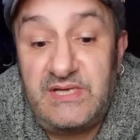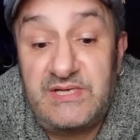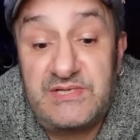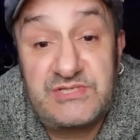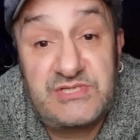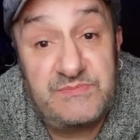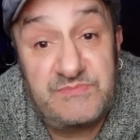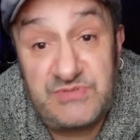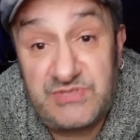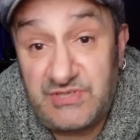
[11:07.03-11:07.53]

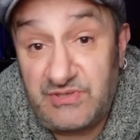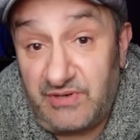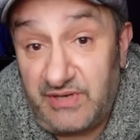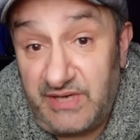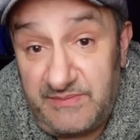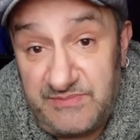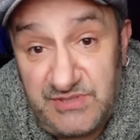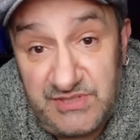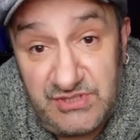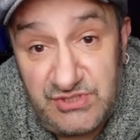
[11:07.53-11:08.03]

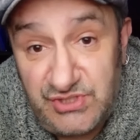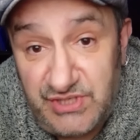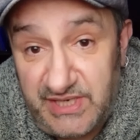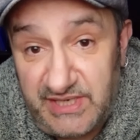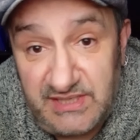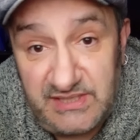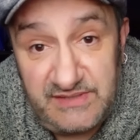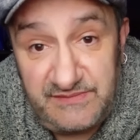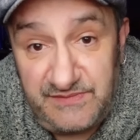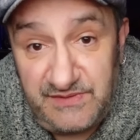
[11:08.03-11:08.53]
Subscribe to the
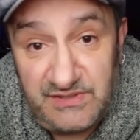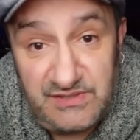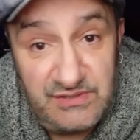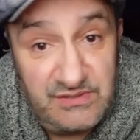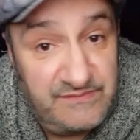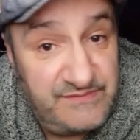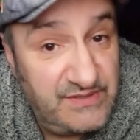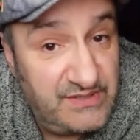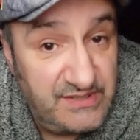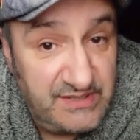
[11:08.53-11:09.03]
channel if you're new.
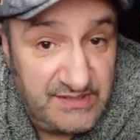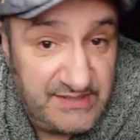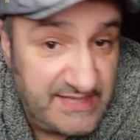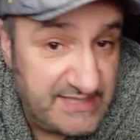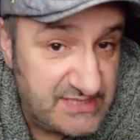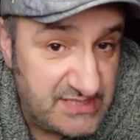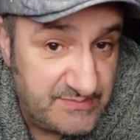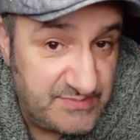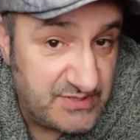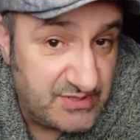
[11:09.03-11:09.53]
If you could hit
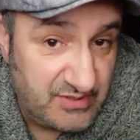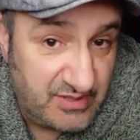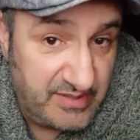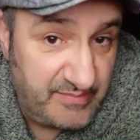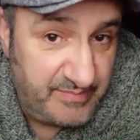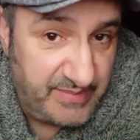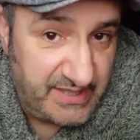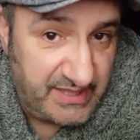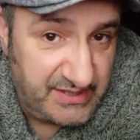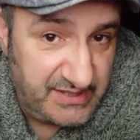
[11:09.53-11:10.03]
that
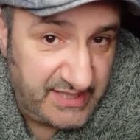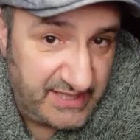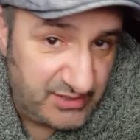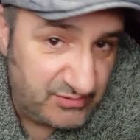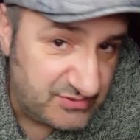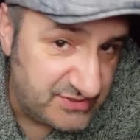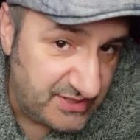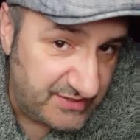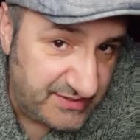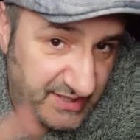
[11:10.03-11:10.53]
subscribe button, and
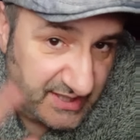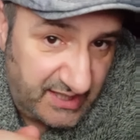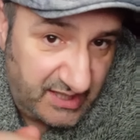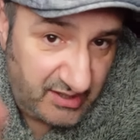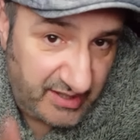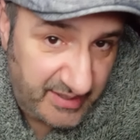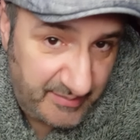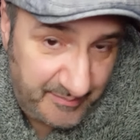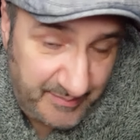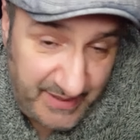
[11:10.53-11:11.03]
also the
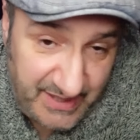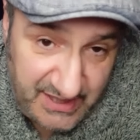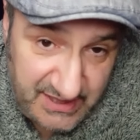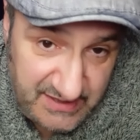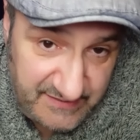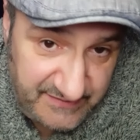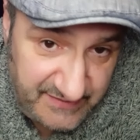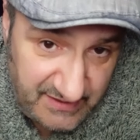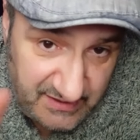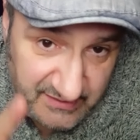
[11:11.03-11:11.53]
like button
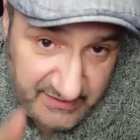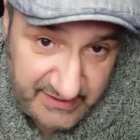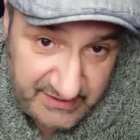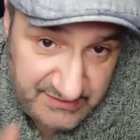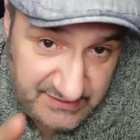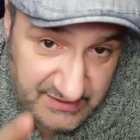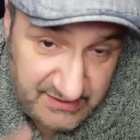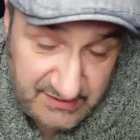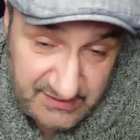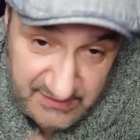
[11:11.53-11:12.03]
if you
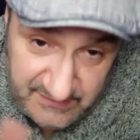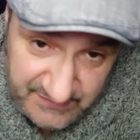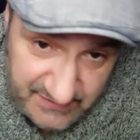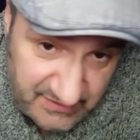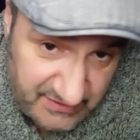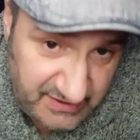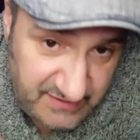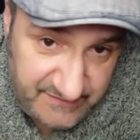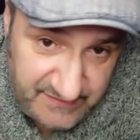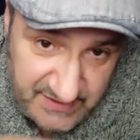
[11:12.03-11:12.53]
like the if
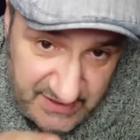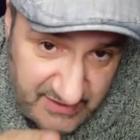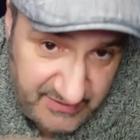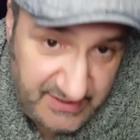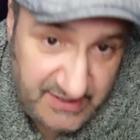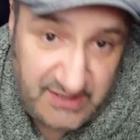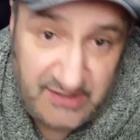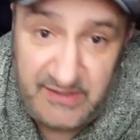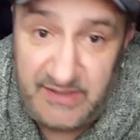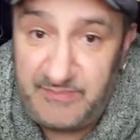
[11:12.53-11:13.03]
you like the video,
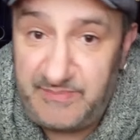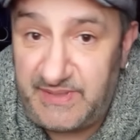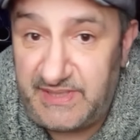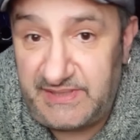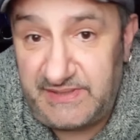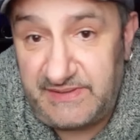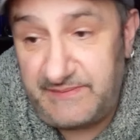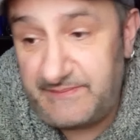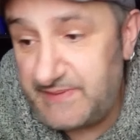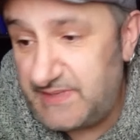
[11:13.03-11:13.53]
hit the like
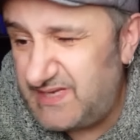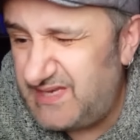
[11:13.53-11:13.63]
button.